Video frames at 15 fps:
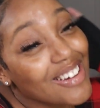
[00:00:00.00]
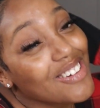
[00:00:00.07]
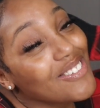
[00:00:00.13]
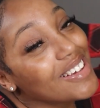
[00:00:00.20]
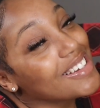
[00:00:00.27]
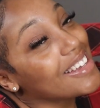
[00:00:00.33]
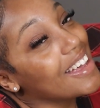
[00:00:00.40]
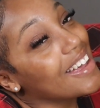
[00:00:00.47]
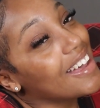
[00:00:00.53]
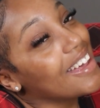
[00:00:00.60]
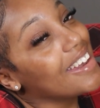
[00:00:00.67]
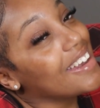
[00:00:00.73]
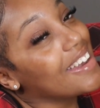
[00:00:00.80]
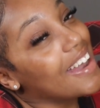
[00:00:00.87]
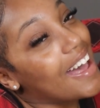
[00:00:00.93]
know about that. I
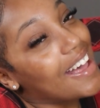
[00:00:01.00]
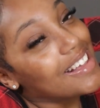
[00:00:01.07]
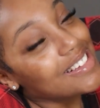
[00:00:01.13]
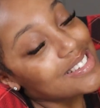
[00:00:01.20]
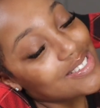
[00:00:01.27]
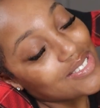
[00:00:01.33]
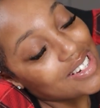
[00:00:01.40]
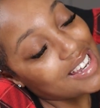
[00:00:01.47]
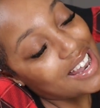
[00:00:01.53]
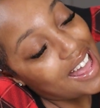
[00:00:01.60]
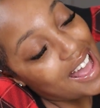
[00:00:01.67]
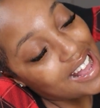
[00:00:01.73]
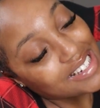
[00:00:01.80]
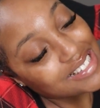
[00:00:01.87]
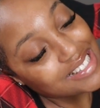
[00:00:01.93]
had a nice
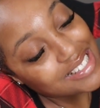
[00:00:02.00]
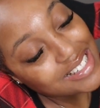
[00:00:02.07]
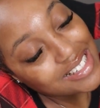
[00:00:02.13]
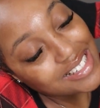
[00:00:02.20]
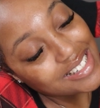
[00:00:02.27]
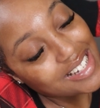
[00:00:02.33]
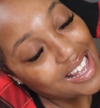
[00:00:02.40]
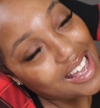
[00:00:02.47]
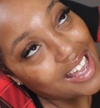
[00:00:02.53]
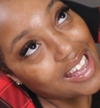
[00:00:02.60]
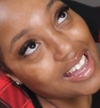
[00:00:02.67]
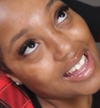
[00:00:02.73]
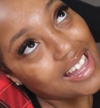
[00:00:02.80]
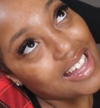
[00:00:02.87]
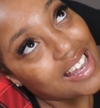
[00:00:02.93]
relaxing
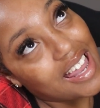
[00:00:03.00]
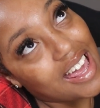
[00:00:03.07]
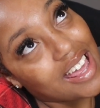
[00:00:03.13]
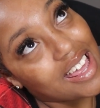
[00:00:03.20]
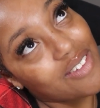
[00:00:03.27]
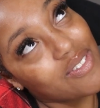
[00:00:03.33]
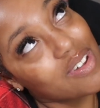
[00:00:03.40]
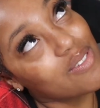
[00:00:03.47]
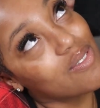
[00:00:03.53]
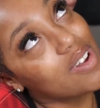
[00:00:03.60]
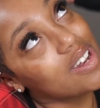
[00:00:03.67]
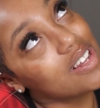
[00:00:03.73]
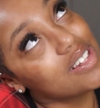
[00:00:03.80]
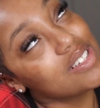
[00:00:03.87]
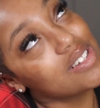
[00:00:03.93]
day. Like, even
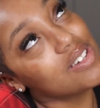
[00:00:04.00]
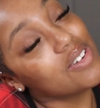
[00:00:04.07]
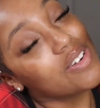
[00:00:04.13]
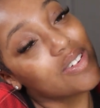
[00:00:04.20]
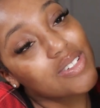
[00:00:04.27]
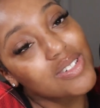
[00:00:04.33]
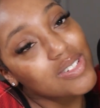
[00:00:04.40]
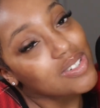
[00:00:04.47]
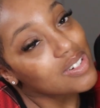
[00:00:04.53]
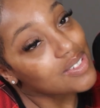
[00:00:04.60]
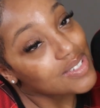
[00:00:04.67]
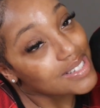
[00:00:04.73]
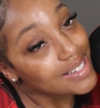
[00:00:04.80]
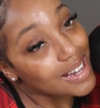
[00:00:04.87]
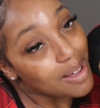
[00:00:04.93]
running to the grocery store
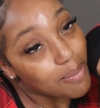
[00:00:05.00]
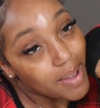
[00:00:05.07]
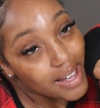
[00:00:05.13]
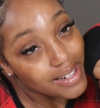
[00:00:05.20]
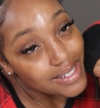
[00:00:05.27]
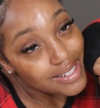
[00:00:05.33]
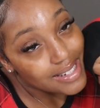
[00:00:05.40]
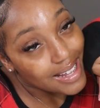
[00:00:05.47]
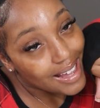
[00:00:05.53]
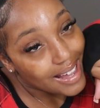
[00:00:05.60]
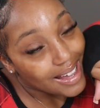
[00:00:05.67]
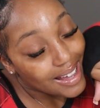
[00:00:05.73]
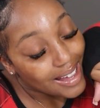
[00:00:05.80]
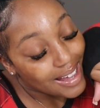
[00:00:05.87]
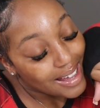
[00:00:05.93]
wasn't that bad
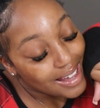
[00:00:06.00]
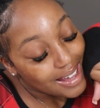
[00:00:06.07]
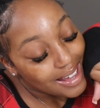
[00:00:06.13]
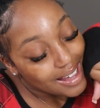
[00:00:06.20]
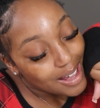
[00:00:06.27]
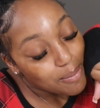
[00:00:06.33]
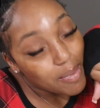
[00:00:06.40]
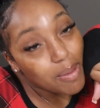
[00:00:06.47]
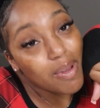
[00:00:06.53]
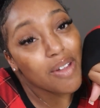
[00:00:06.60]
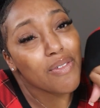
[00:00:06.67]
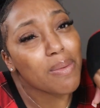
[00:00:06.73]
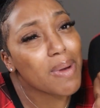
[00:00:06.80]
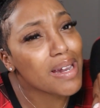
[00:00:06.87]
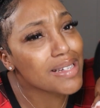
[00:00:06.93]
today. Maybe
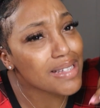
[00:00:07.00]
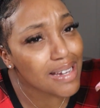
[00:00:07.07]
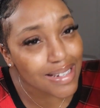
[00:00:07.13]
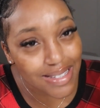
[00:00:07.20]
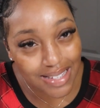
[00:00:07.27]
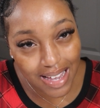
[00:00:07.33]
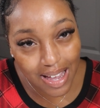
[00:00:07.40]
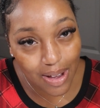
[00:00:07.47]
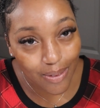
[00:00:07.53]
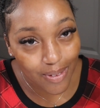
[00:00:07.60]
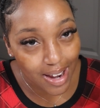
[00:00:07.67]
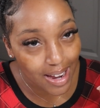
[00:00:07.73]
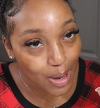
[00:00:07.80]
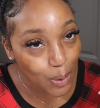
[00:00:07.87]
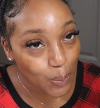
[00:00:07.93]
everybody's out of town,
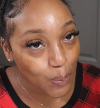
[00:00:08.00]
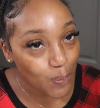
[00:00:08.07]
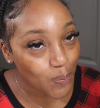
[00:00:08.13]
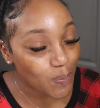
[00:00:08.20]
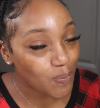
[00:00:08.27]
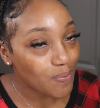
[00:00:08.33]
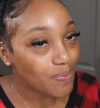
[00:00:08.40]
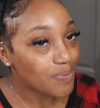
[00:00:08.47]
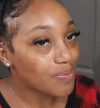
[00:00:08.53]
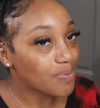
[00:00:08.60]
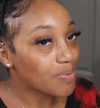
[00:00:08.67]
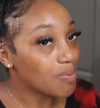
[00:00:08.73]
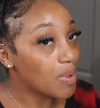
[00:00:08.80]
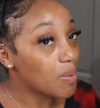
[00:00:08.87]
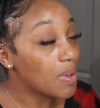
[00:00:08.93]
right?
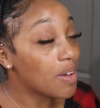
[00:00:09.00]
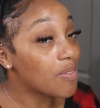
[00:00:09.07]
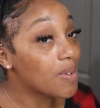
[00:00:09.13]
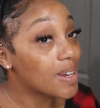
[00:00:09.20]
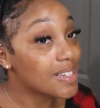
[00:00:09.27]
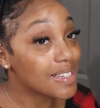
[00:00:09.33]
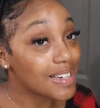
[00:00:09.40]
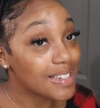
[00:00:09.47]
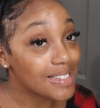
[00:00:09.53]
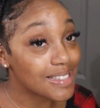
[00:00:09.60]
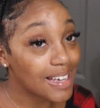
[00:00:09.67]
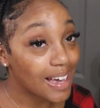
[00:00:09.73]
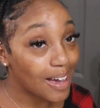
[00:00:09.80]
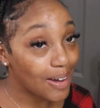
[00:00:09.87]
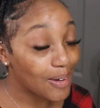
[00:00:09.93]
Maybe everybody's out of
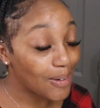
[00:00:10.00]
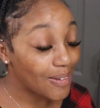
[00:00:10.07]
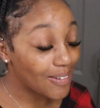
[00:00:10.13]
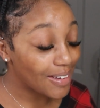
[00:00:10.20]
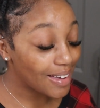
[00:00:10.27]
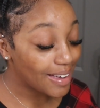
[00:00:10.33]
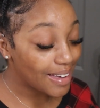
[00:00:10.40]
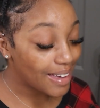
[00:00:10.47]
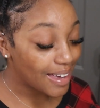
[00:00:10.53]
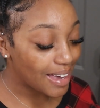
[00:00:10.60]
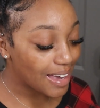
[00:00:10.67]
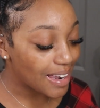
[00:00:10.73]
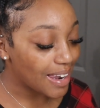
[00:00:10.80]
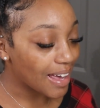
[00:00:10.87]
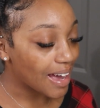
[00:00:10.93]
town
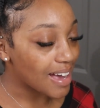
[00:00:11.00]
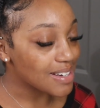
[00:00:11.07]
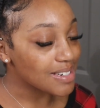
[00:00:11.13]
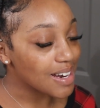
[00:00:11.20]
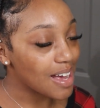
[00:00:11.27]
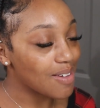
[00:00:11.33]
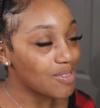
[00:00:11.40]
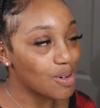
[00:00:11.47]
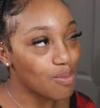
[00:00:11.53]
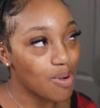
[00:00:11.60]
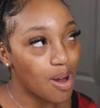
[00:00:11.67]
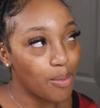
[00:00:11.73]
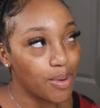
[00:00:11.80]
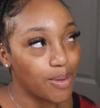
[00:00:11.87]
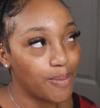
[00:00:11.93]
and like I should have no
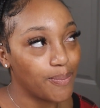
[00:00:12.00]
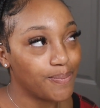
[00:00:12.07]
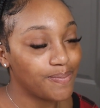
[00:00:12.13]
problem.